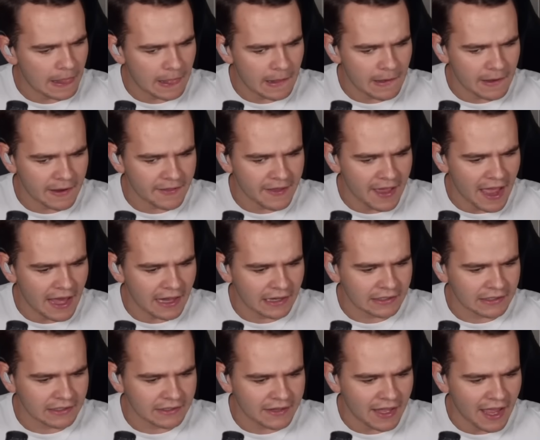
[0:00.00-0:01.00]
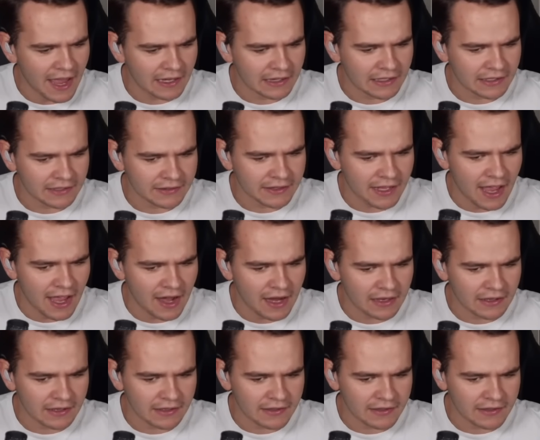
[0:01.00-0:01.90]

Look at that. Look at that. Look at that.